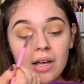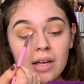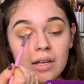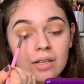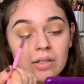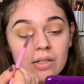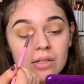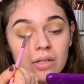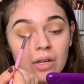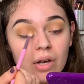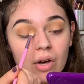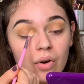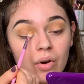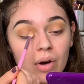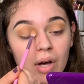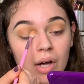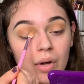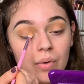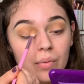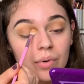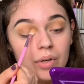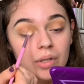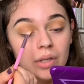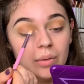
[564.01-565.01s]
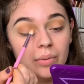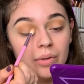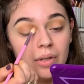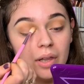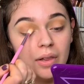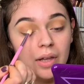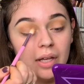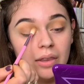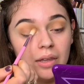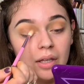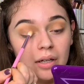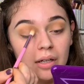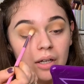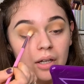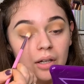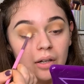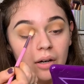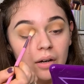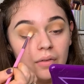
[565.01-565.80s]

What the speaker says: So I really, really like that color.